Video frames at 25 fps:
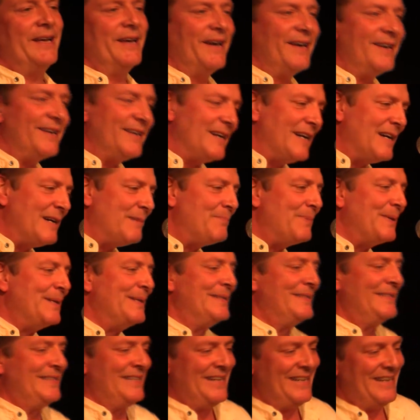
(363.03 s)
got
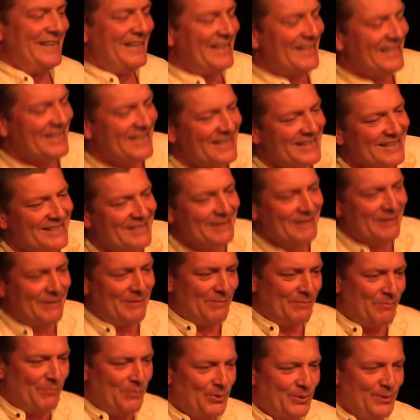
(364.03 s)
up, and I
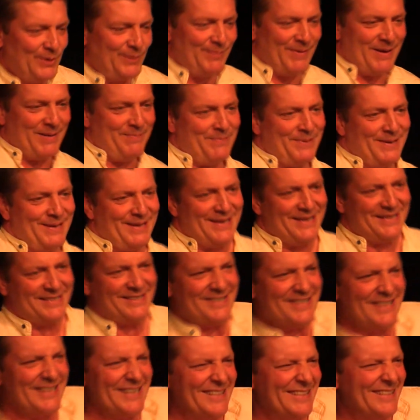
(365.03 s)
pulled my
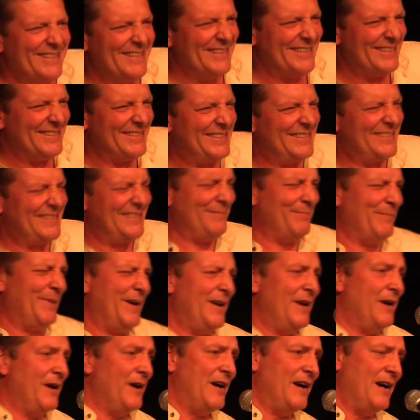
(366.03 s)
pants like this, and
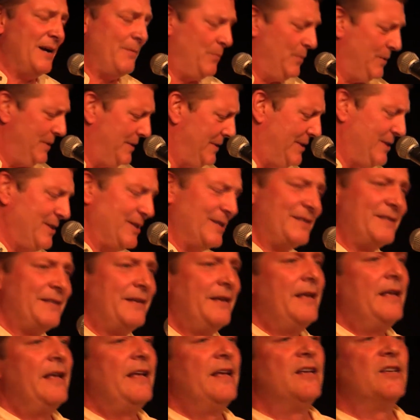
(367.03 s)
my arm was
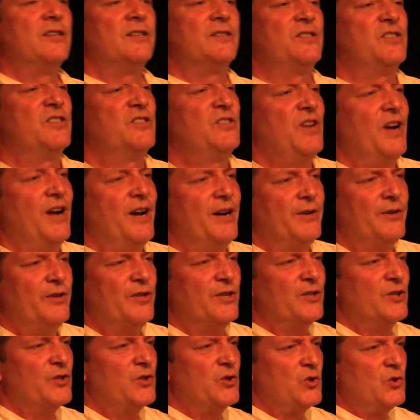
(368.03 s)
just starting
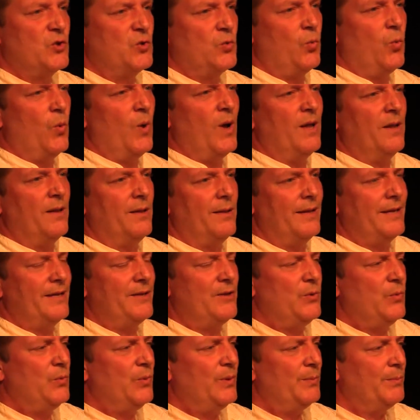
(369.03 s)
to swell
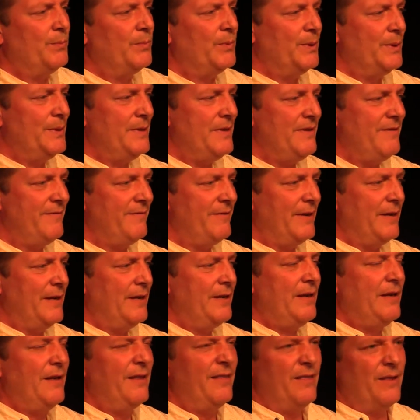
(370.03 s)
like you wouldn't believe,
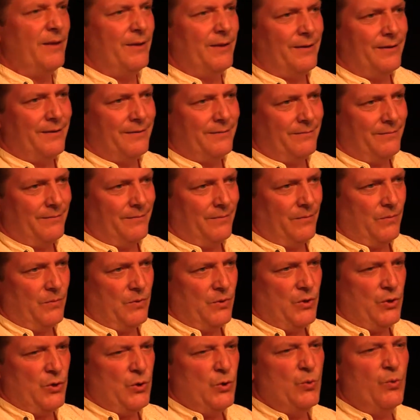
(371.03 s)
and the
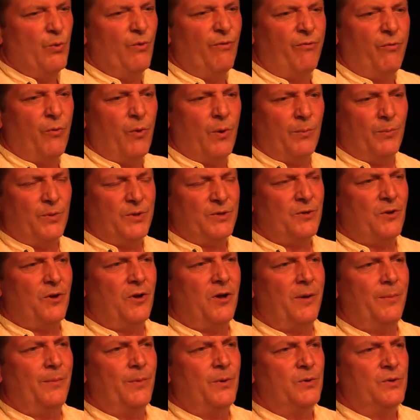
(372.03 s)
uniform was
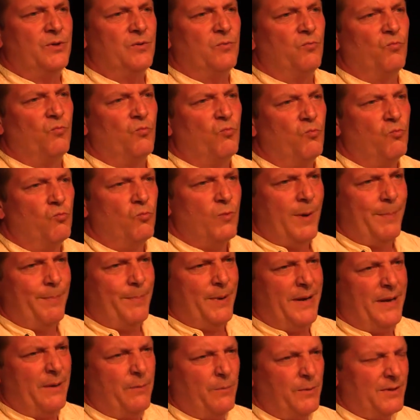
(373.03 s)
almost
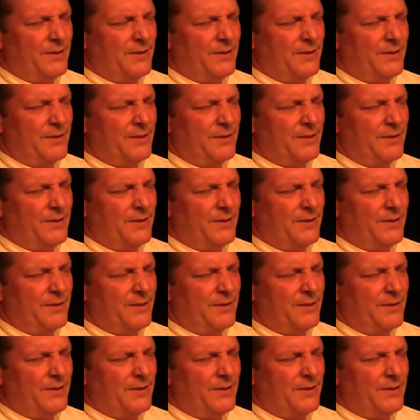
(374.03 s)
ripping.